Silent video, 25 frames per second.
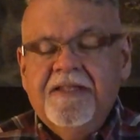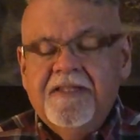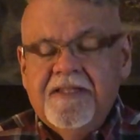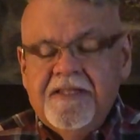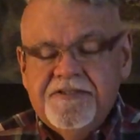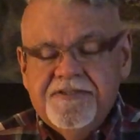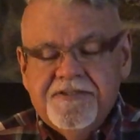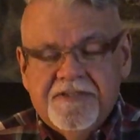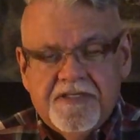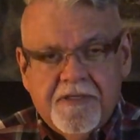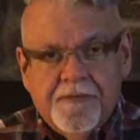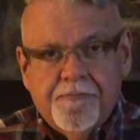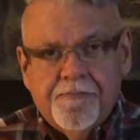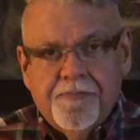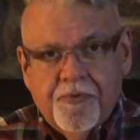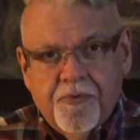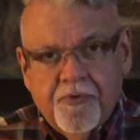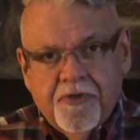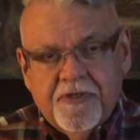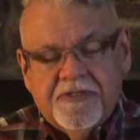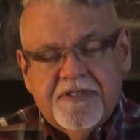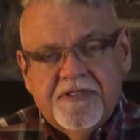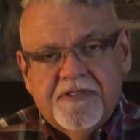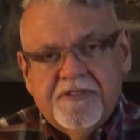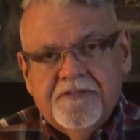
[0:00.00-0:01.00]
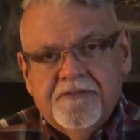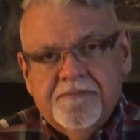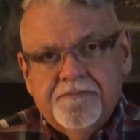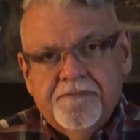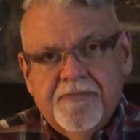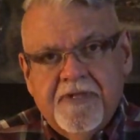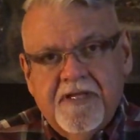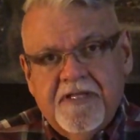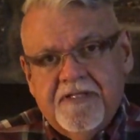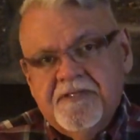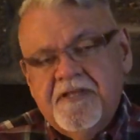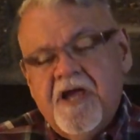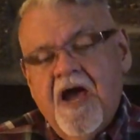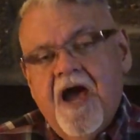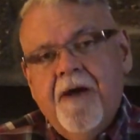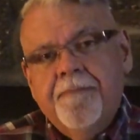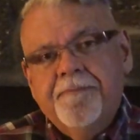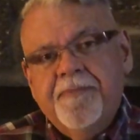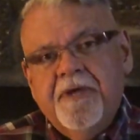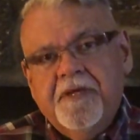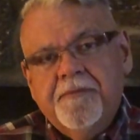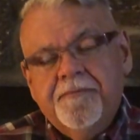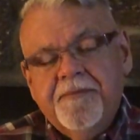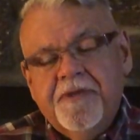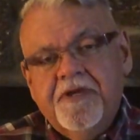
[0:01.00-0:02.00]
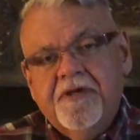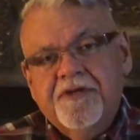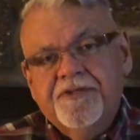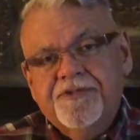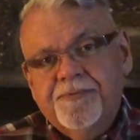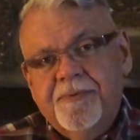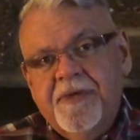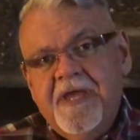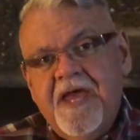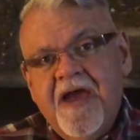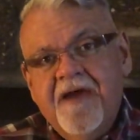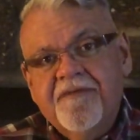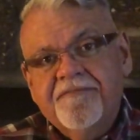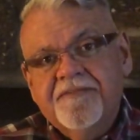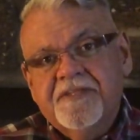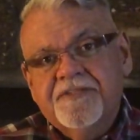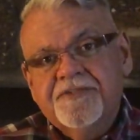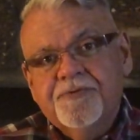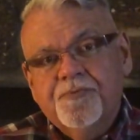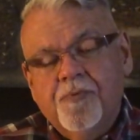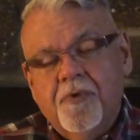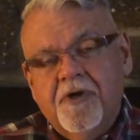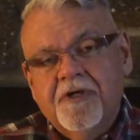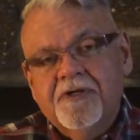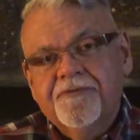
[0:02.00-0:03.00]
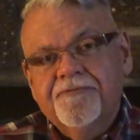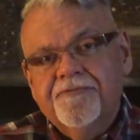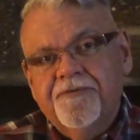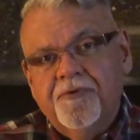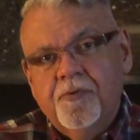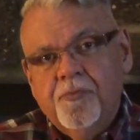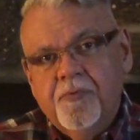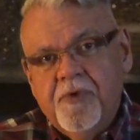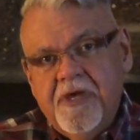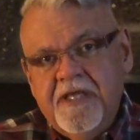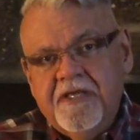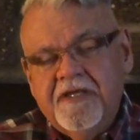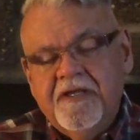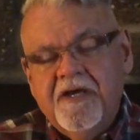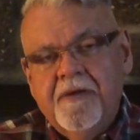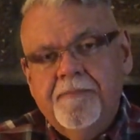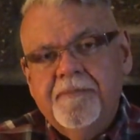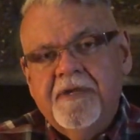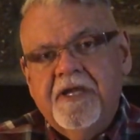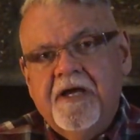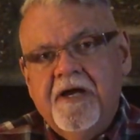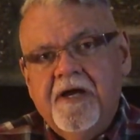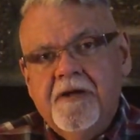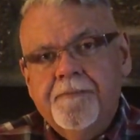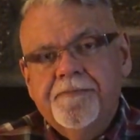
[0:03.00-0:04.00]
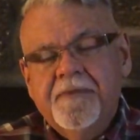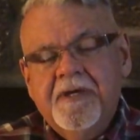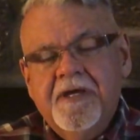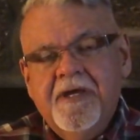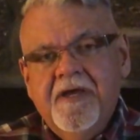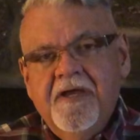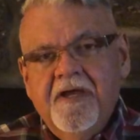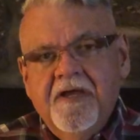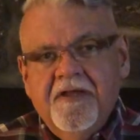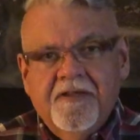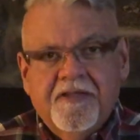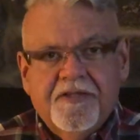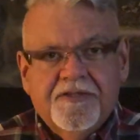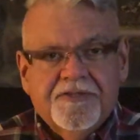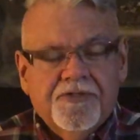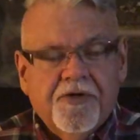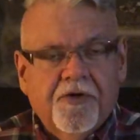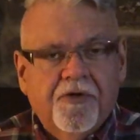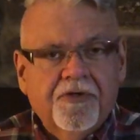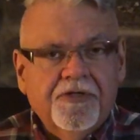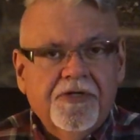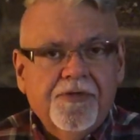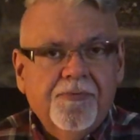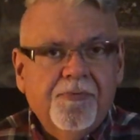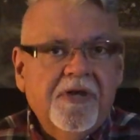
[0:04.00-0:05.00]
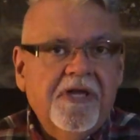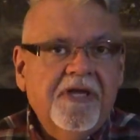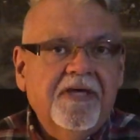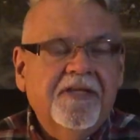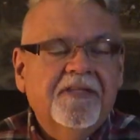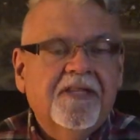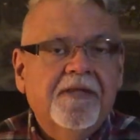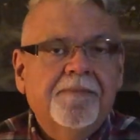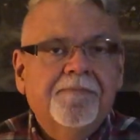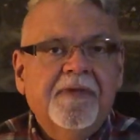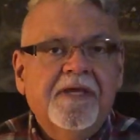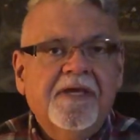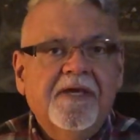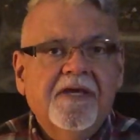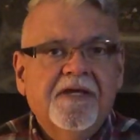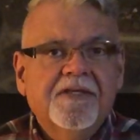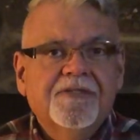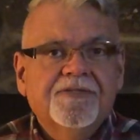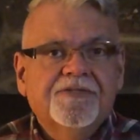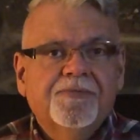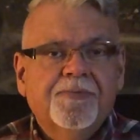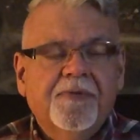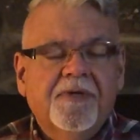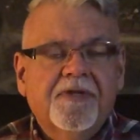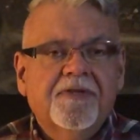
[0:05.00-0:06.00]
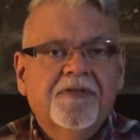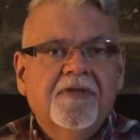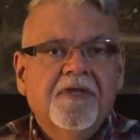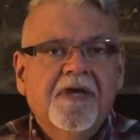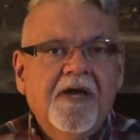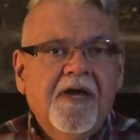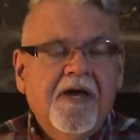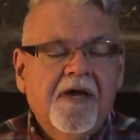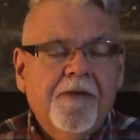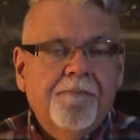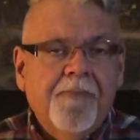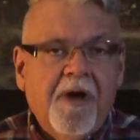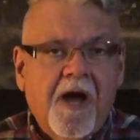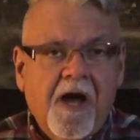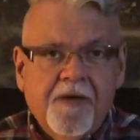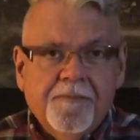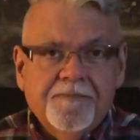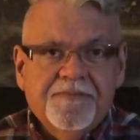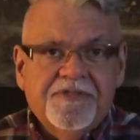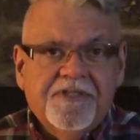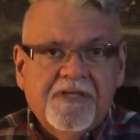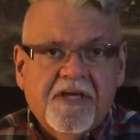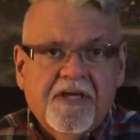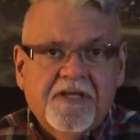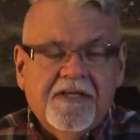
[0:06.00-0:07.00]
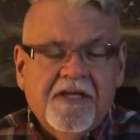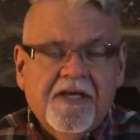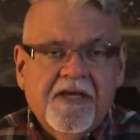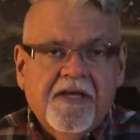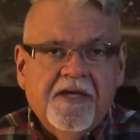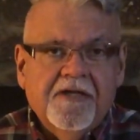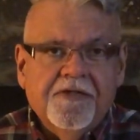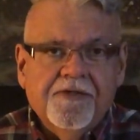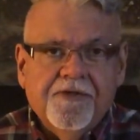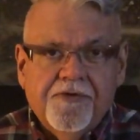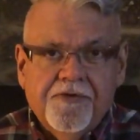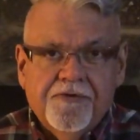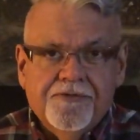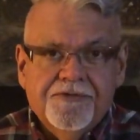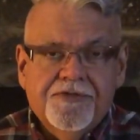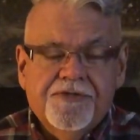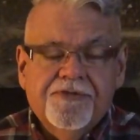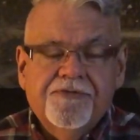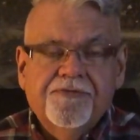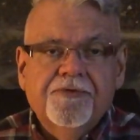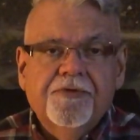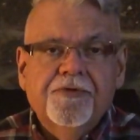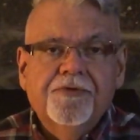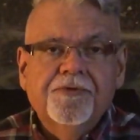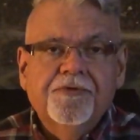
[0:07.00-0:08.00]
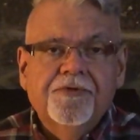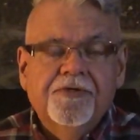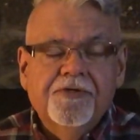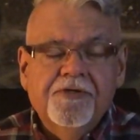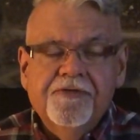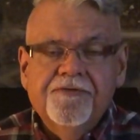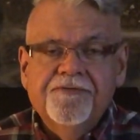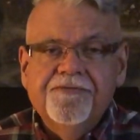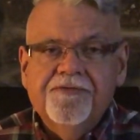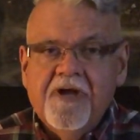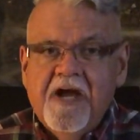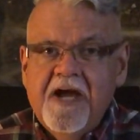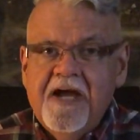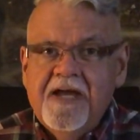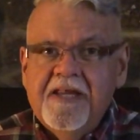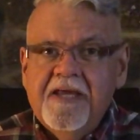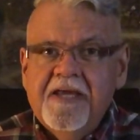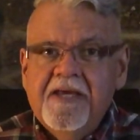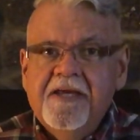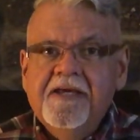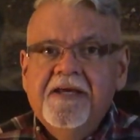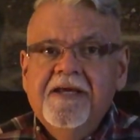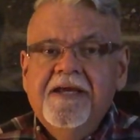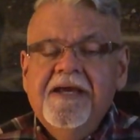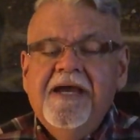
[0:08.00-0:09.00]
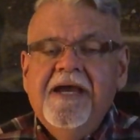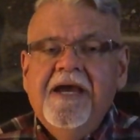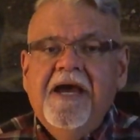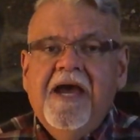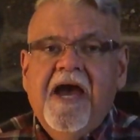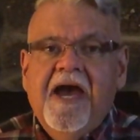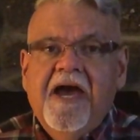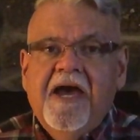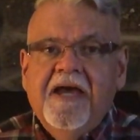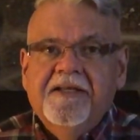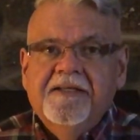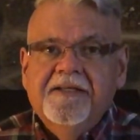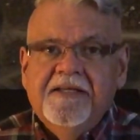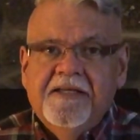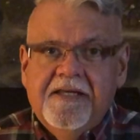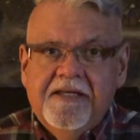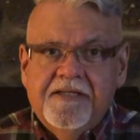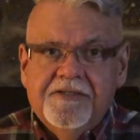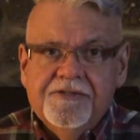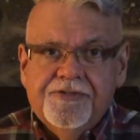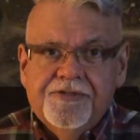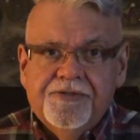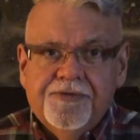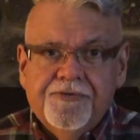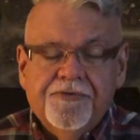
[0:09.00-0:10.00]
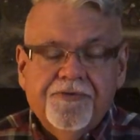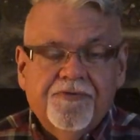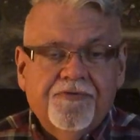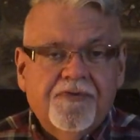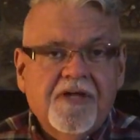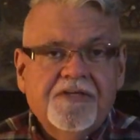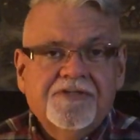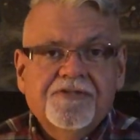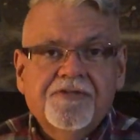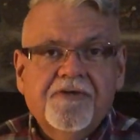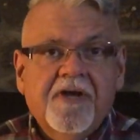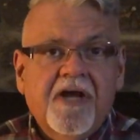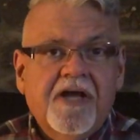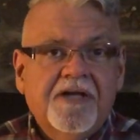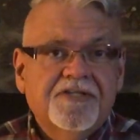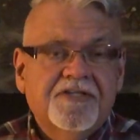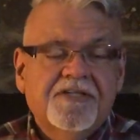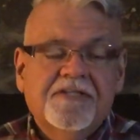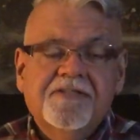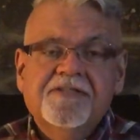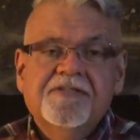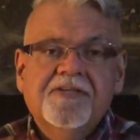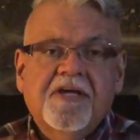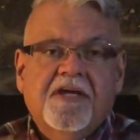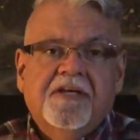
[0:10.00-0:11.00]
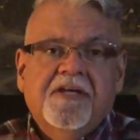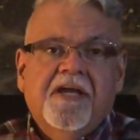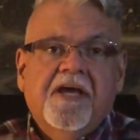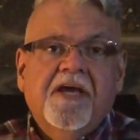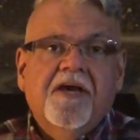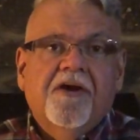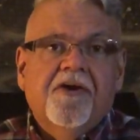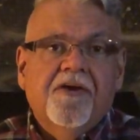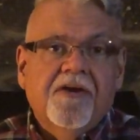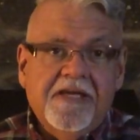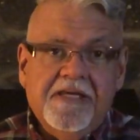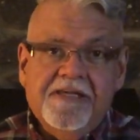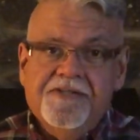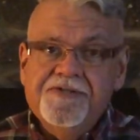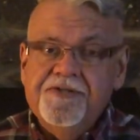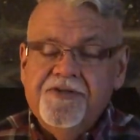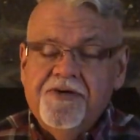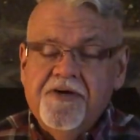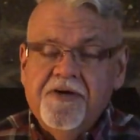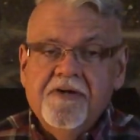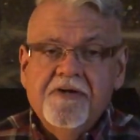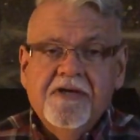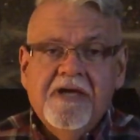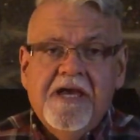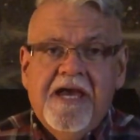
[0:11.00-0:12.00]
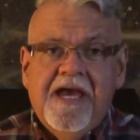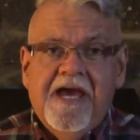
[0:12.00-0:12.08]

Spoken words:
This is an important topic because we have this wonderful week coming up, this Holy Week that begins with Palm Sunday and goes through Good Friday and into the Resurrection Sunday, our Easter.